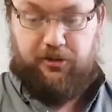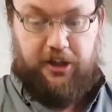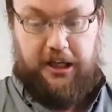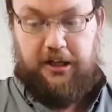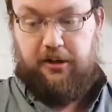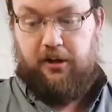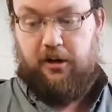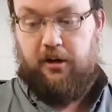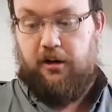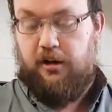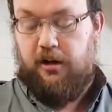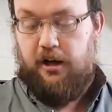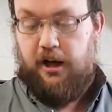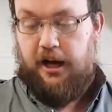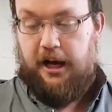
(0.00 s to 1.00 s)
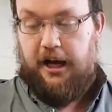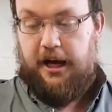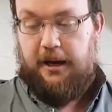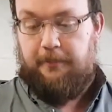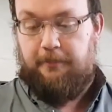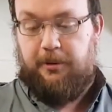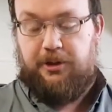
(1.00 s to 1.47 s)
sander,
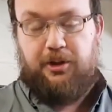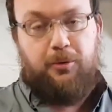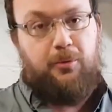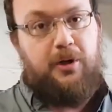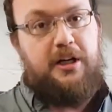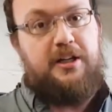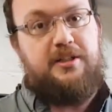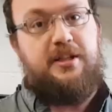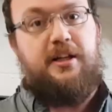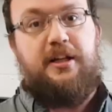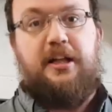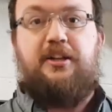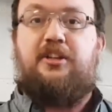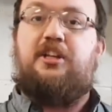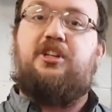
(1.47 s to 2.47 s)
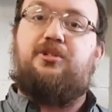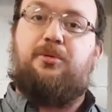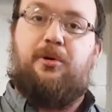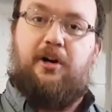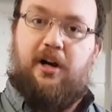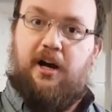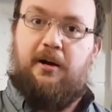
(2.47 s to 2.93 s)
but the reason that these
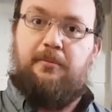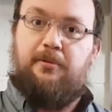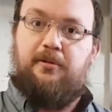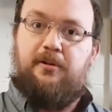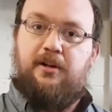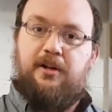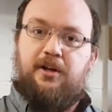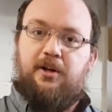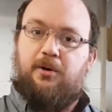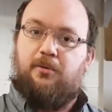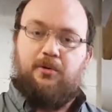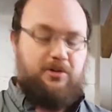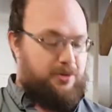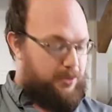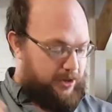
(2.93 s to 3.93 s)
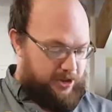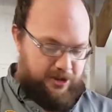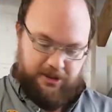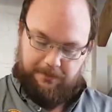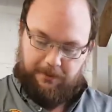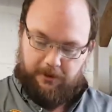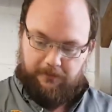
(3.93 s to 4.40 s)
were up was really
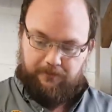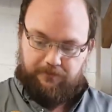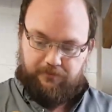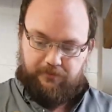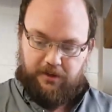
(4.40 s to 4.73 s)
simple.